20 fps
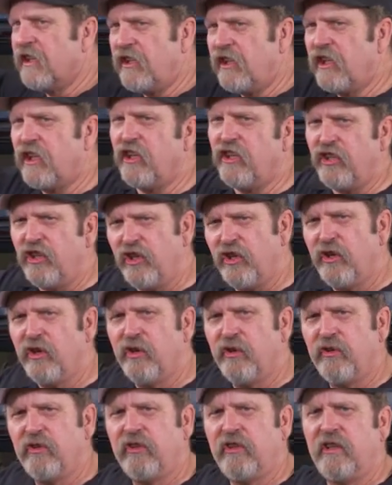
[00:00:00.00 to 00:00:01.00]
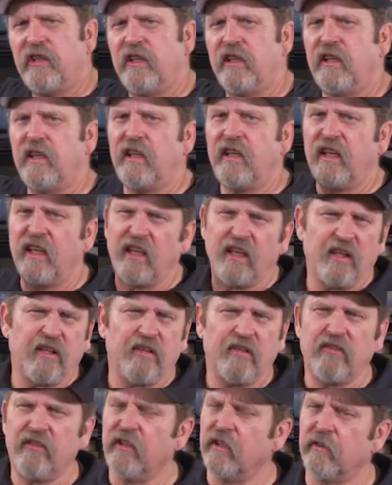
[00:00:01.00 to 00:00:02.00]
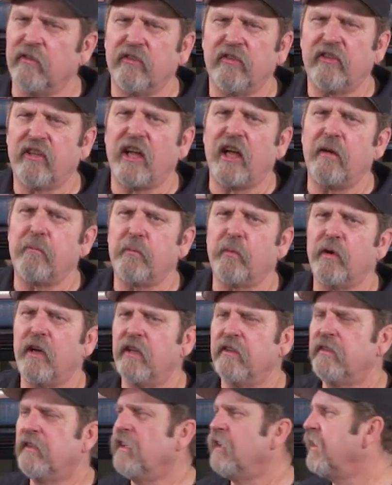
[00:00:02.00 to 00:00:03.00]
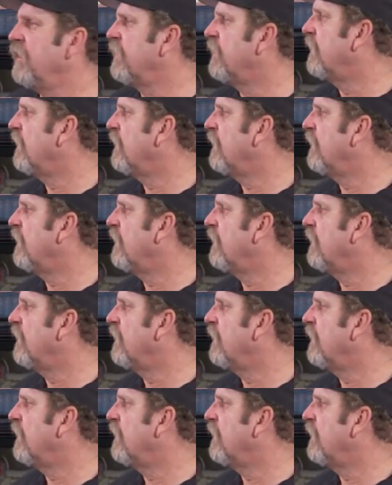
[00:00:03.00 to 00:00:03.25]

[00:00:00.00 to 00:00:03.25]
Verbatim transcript: that you can use to you know, stop rust in its